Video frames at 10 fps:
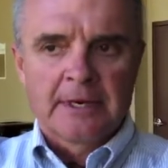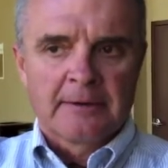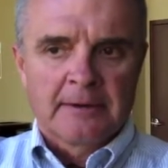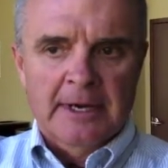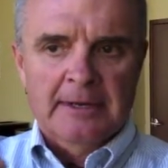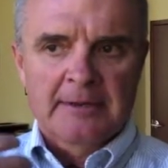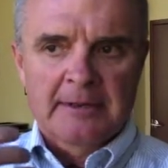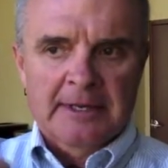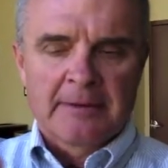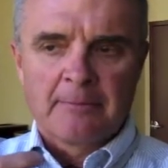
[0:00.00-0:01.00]
And I,
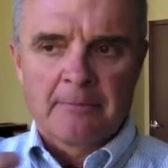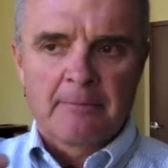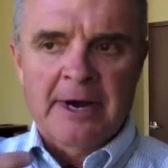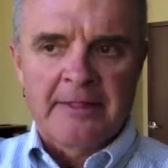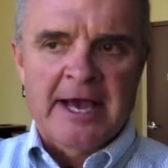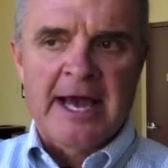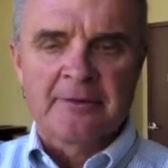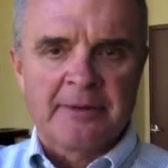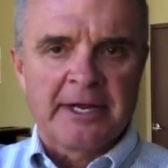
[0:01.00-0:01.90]
by that,